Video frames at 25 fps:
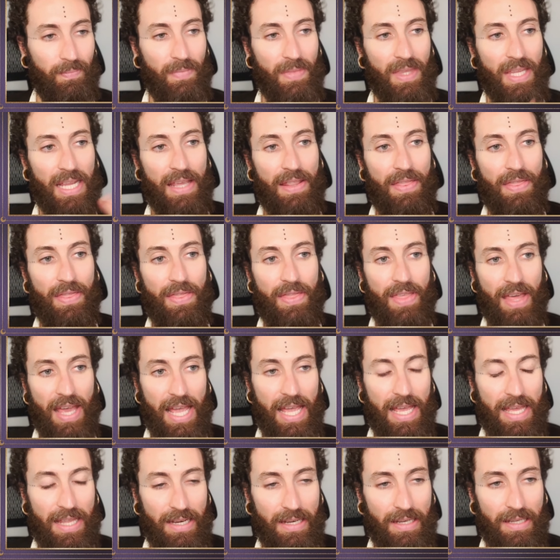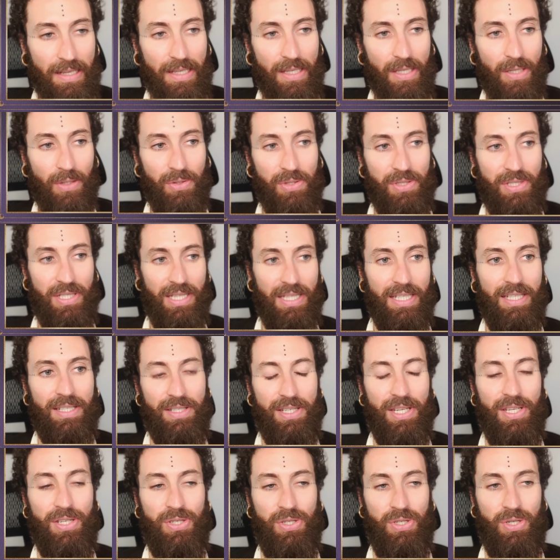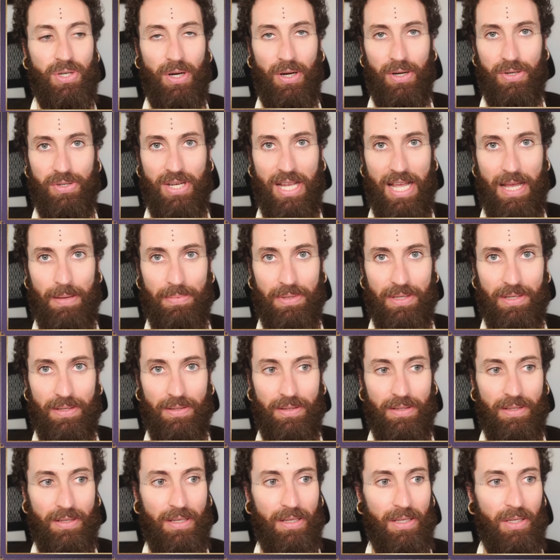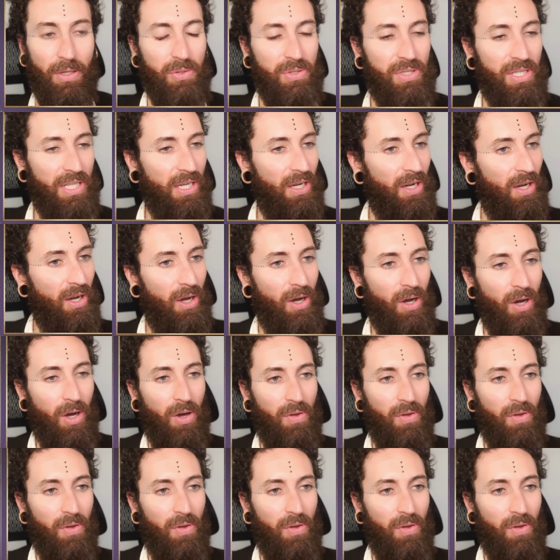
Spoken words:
And then you'll see the discharge happen. You'll see all